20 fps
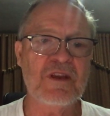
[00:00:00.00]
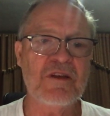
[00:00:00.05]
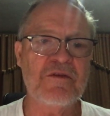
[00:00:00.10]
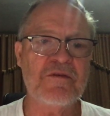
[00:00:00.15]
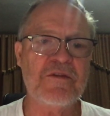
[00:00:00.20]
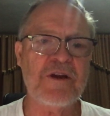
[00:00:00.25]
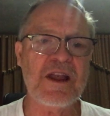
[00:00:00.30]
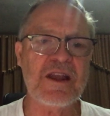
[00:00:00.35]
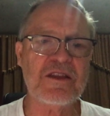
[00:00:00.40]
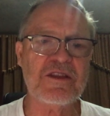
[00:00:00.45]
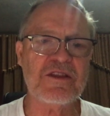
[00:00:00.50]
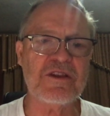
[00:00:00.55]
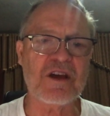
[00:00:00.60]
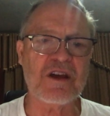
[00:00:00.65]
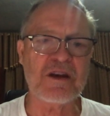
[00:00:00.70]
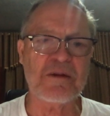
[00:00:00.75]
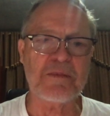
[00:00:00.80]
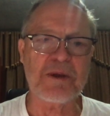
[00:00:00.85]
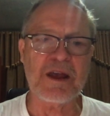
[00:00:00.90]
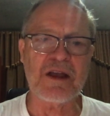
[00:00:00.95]
Frank
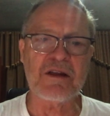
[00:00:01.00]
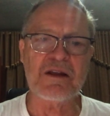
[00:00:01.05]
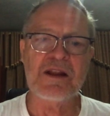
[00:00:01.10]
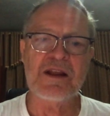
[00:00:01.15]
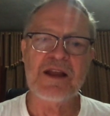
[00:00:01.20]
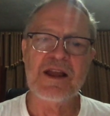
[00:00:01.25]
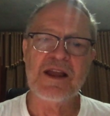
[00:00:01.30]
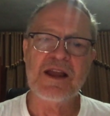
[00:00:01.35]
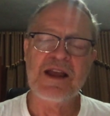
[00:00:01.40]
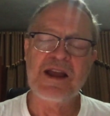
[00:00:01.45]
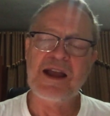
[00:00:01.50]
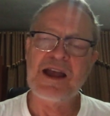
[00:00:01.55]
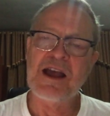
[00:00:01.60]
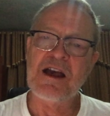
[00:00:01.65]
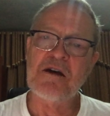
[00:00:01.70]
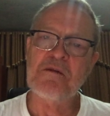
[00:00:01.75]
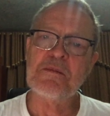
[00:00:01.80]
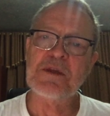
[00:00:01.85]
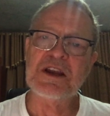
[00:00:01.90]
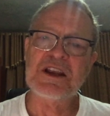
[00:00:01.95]
thought about
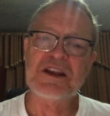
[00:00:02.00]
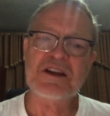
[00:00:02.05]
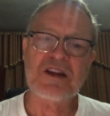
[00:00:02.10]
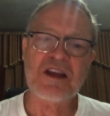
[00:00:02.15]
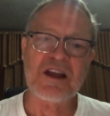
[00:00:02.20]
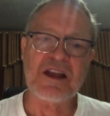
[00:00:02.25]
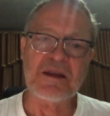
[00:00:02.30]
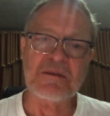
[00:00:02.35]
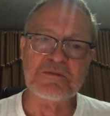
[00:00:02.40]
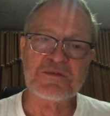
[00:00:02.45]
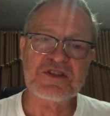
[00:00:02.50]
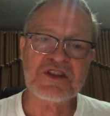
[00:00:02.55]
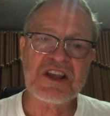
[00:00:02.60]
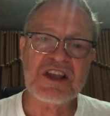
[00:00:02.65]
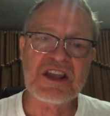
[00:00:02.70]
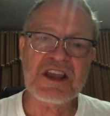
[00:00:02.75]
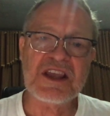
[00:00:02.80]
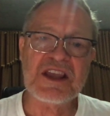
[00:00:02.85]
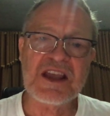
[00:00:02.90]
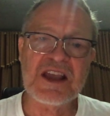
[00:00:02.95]
how many times
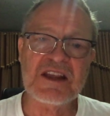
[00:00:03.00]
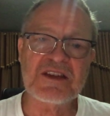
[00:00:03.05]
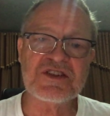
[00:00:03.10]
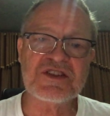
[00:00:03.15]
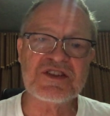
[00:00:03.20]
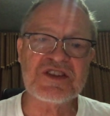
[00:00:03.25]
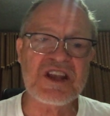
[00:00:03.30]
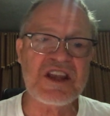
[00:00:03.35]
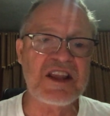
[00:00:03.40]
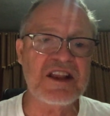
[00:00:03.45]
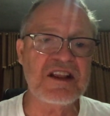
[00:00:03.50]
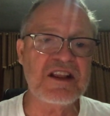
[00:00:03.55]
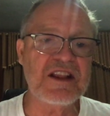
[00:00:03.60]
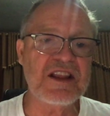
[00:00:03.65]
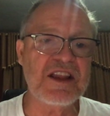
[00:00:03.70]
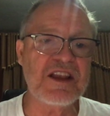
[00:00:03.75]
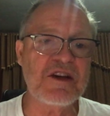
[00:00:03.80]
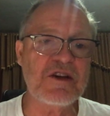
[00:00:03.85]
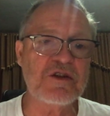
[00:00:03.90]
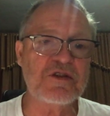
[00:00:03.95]
he had seen
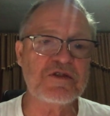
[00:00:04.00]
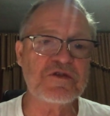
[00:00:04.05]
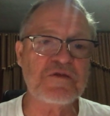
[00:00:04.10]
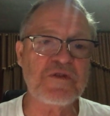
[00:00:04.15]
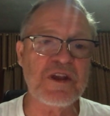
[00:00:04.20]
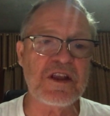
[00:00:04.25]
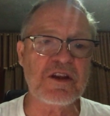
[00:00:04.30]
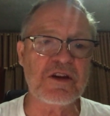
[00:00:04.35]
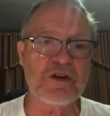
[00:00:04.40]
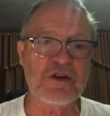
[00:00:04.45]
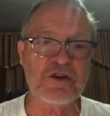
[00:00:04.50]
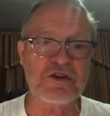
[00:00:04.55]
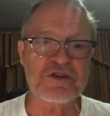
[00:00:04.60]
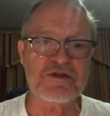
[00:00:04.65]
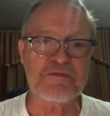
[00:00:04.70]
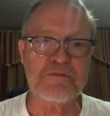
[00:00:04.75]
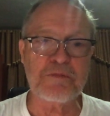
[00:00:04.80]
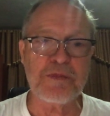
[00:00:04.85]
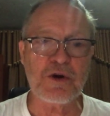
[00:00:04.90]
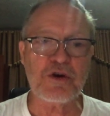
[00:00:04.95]
Leo's fingers
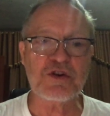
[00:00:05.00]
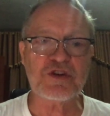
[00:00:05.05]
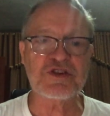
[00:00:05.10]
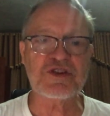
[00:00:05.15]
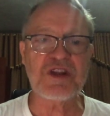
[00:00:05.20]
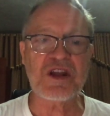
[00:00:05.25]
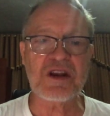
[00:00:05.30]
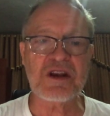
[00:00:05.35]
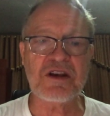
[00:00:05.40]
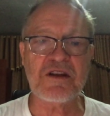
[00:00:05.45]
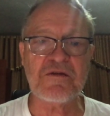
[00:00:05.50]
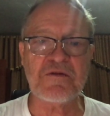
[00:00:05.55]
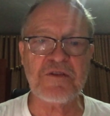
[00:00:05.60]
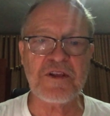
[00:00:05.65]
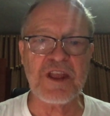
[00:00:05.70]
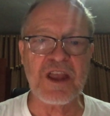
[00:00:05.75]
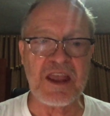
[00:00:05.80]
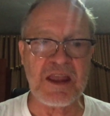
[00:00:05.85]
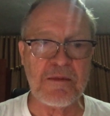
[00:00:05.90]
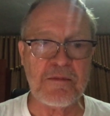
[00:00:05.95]
burst into
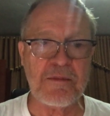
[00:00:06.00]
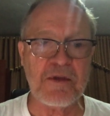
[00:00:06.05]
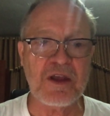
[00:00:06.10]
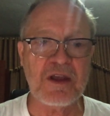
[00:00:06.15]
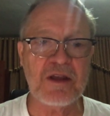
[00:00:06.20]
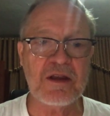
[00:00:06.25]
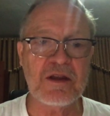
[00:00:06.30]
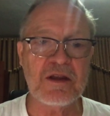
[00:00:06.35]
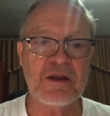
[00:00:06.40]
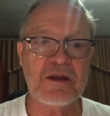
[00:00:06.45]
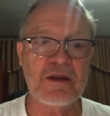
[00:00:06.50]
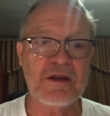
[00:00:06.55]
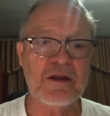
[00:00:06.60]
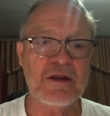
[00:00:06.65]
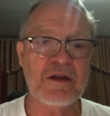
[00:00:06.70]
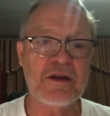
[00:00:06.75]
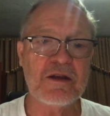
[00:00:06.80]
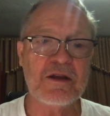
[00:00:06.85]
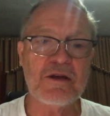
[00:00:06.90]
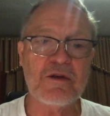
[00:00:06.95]
flame.
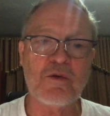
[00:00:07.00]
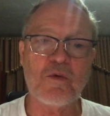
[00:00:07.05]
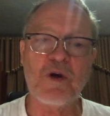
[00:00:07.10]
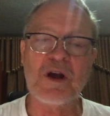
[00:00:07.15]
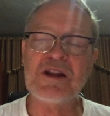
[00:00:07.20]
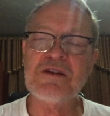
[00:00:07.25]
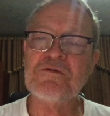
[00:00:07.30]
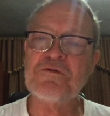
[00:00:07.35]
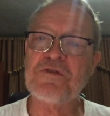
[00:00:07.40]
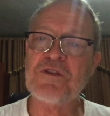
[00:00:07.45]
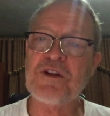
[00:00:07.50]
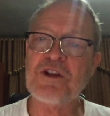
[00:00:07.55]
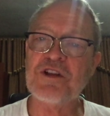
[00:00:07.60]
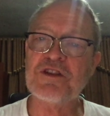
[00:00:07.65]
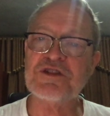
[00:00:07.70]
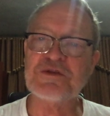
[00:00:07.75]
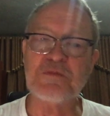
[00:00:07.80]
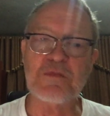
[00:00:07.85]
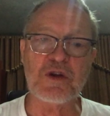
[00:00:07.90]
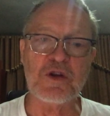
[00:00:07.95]
One
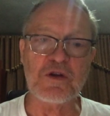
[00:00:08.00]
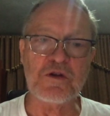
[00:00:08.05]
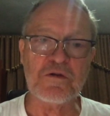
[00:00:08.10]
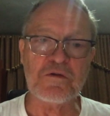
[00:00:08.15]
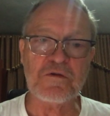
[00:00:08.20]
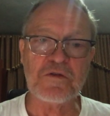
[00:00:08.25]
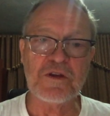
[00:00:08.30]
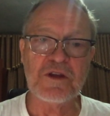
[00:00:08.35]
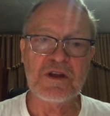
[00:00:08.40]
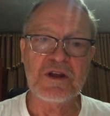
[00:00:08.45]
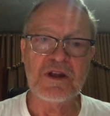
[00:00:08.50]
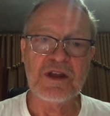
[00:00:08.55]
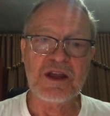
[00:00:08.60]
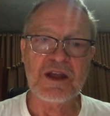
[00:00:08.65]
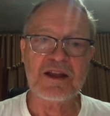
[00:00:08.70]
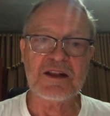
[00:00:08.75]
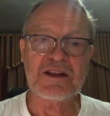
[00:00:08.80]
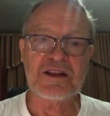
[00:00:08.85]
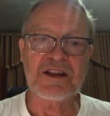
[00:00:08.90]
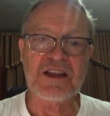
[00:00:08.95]
false move,
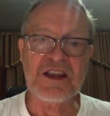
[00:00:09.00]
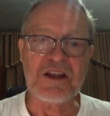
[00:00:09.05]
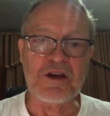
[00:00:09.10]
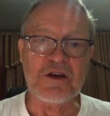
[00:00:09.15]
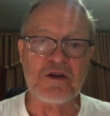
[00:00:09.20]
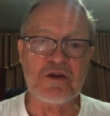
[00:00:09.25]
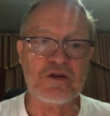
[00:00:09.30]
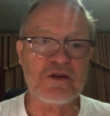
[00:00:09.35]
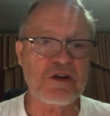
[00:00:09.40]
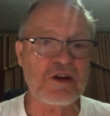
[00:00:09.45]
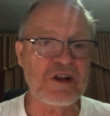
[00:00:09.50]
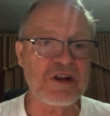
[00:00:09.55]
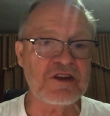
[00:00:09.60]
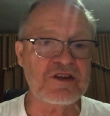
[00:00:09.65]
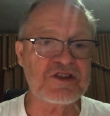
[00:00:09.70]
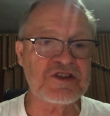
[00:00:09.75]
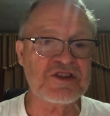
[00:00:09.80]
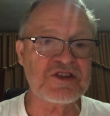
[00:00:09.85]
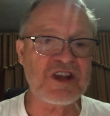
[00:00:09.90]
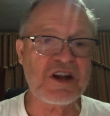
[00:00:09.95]
and Leo could
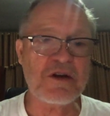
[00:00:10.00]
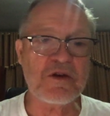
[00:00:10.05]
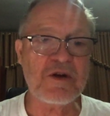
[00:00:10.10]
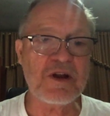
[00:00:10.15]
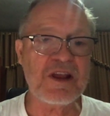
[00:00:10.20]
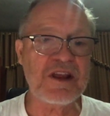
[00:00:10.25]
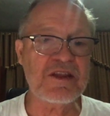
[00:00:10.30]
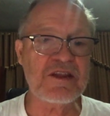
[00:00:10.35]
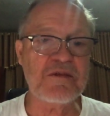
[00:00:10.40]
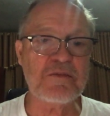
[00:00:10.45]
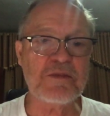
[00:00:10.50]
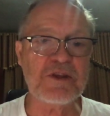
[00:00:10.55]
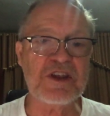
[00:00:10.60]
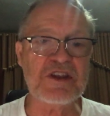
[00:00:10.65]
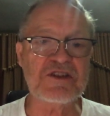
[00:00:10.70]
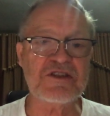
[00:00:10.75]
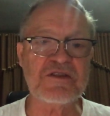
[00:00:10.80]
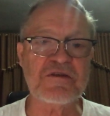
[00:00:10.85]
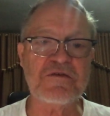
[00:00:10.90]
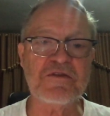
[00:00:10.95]
incinerate the
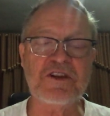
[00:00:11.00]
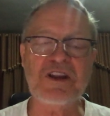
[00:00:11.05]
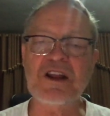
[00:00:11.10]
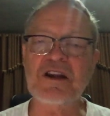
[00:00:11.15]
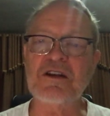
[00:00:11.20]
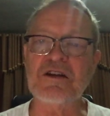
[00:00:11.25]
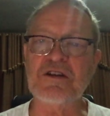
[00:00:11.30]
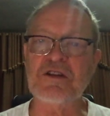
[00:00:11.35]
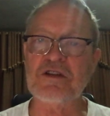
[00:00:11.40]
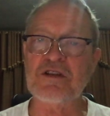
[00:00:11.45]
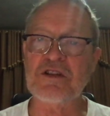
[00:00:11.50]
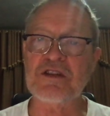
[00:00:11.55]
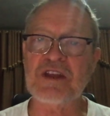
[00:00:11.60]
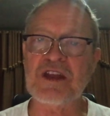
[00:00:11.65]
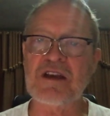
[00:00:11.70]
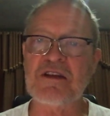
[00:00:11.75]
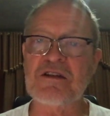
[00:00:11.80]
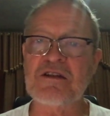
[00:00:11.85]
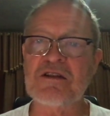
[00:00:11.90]
piece of tinder that